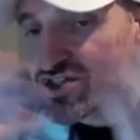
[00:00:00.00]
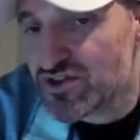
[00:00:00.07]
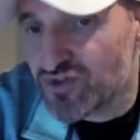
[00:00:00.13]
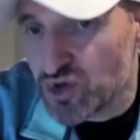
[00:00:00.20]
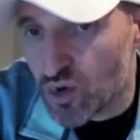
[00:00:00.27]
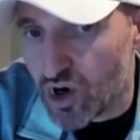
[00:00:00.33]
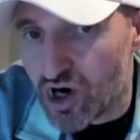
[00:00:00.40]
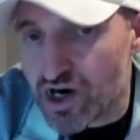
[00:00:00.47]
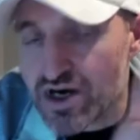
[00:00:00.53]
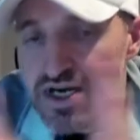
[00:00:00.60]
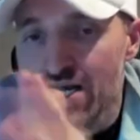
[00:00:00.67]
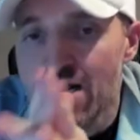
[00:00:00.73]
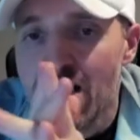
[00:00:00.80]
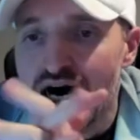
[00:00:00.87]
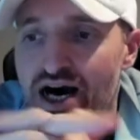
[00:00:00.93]
So if you
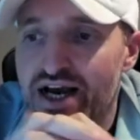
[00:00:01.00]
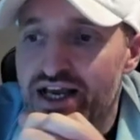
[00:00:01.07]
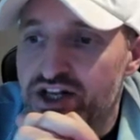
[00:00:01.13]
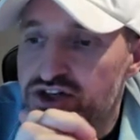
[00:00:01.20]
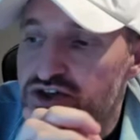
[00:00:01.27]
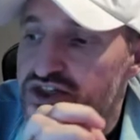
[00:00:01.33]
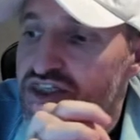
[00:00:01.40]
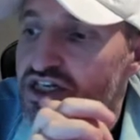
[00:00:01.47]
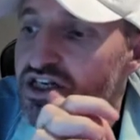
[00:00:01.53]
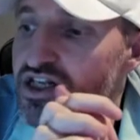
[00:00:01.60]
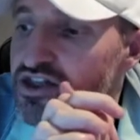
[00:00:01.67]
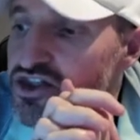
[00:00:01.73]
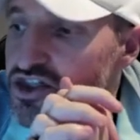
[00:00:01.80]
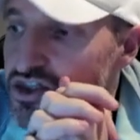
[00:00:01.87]
are uh, interested in